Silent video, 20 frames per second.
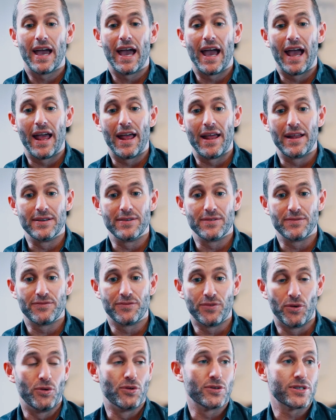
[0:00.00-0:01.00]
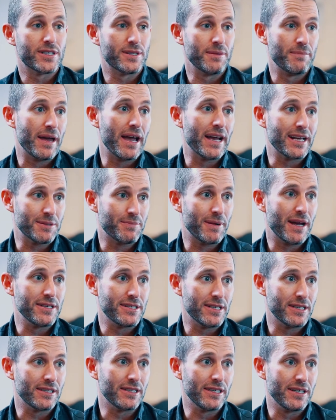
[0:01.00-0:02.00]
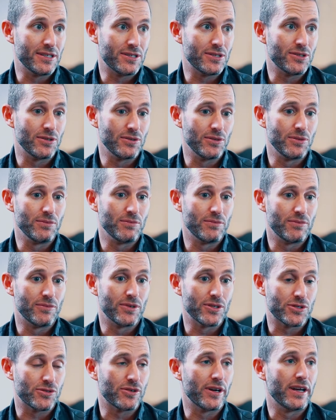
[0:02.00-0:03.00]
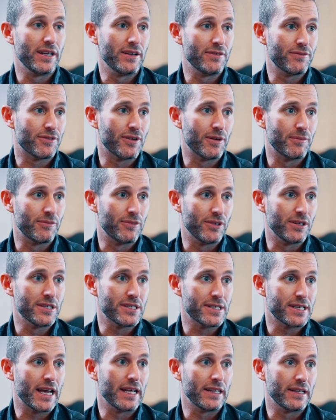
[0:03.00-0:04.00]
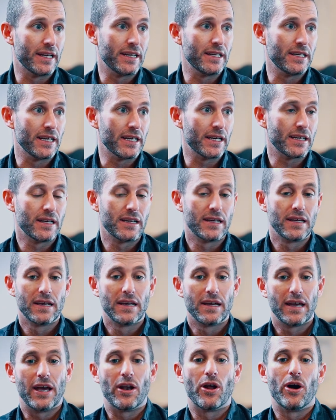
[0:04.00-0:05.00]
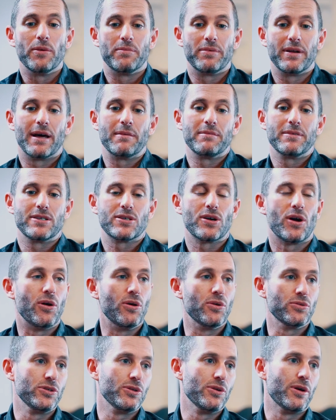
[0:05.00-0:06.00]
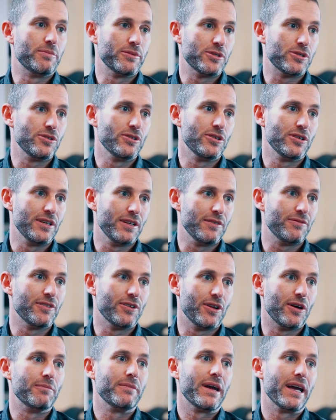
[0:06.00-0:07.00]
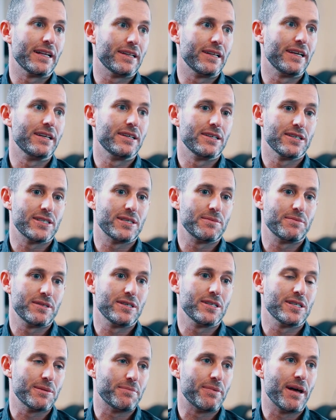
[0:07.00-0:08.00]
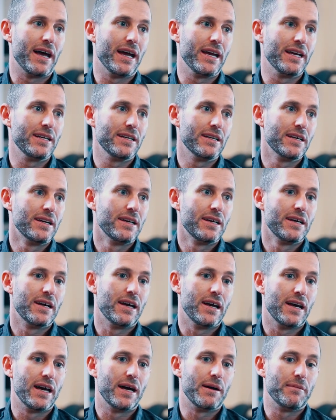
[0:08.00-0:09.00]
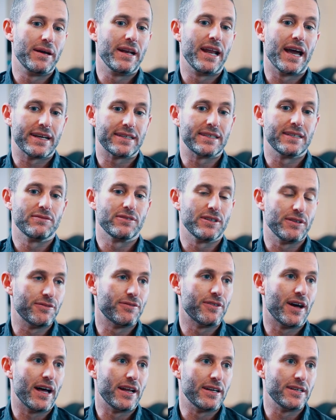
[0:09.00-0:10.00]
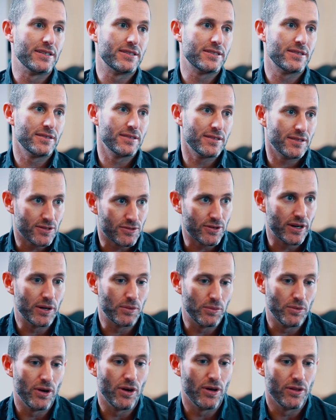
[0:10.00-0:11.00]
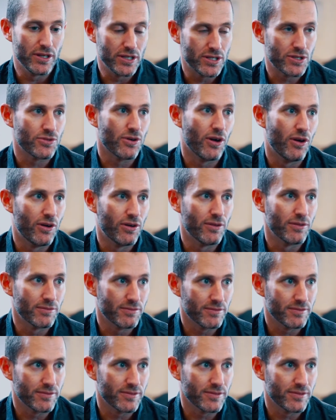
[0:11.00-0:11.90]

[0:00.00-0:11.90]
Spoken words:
and forced the banks basically to retreat from real estate lending and open up this whole new opportunity for non-bank lenders to participate and actively fund creditworthy, strong